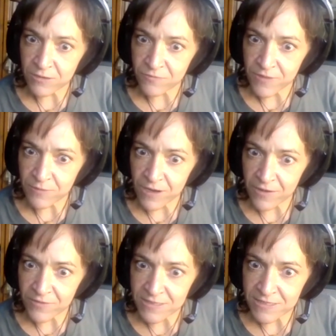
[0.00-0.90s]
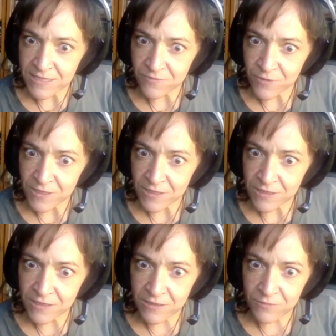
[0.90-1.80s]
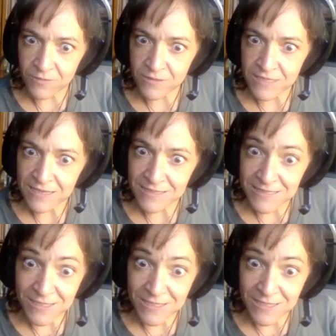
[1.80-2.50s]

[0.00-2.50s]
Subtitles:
Or if they were having schizophrenic tendencies,